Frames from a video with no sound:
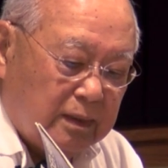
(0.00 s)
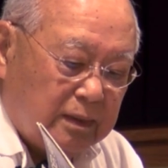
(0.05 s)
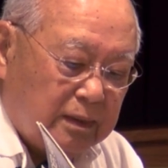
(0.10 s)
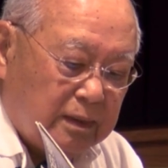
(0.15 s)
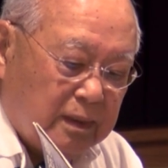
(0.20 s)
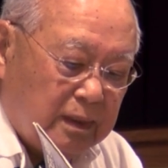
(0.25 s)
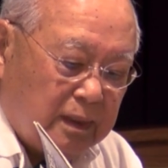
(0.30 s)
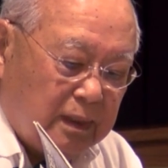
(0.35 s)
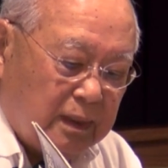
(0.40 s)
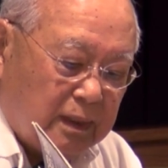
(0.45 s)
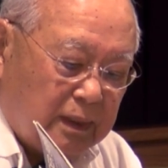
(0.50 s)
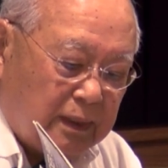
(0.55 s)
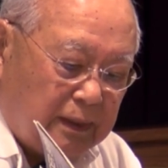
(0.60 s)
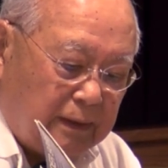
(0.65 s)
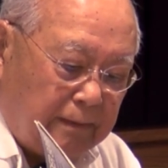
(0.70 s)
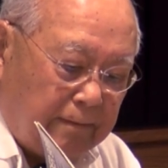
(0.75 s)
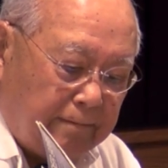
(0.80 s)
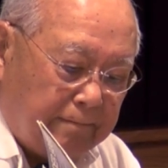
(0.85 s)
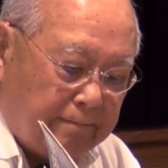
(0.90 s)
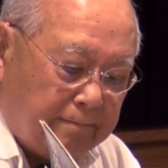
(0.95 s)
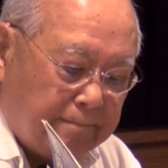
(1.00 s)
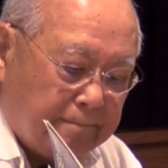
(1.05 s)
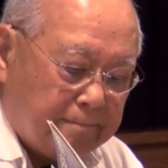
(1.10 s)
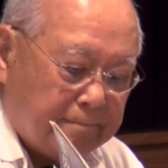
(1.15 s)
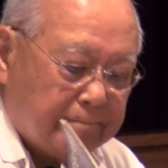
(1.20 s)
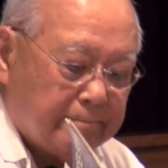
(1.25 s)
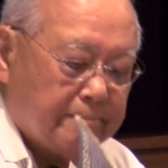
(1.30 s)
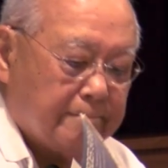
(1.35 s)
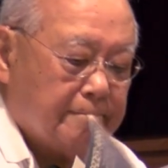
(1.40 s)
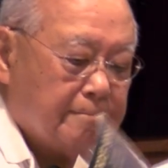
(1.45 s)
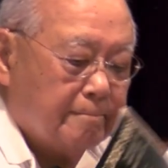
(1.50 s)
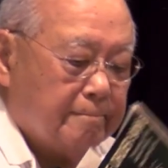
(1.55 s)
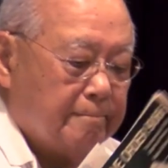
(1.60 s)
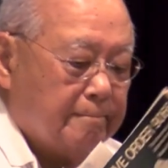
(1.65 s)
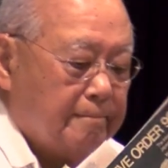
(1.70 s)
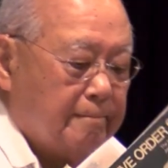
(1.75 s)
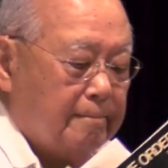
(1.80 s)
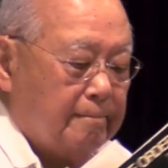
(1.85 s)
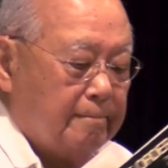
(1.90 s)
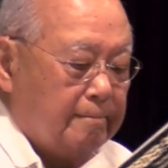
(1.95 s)
The um,
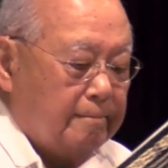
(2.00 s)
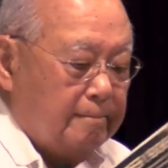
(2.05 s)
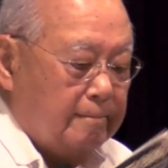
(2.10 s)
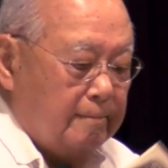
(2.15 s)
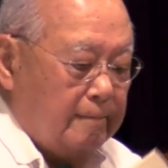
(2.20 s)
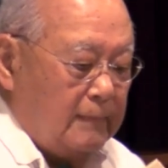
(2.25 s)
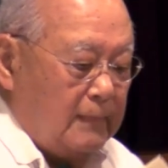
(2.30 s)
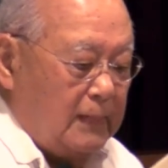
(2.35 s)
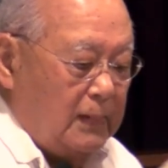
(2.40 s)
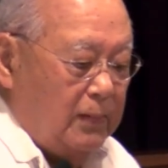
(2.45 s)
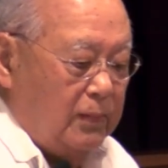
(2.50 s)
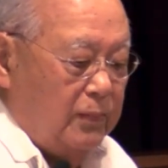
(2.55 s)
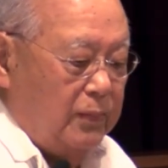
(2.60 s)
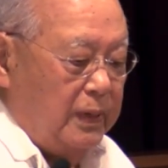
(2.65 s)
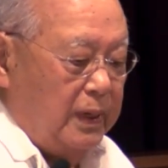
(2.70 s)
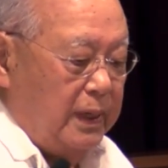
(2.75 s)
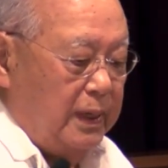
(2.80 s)
we